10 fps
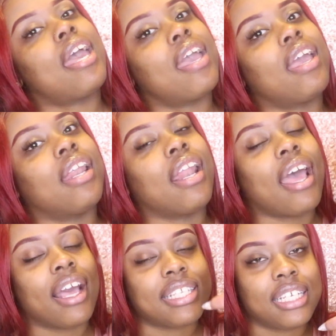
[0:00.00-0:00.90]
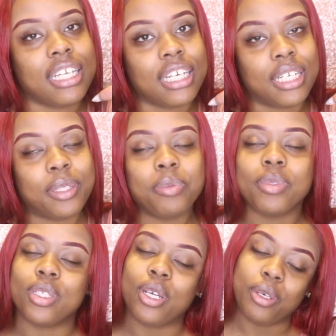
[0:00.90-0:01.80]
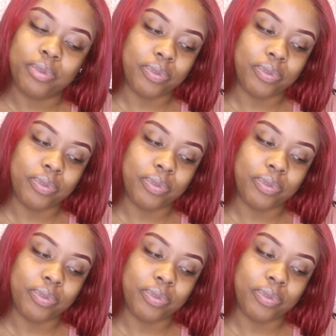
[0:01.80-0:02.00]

and I said, good. So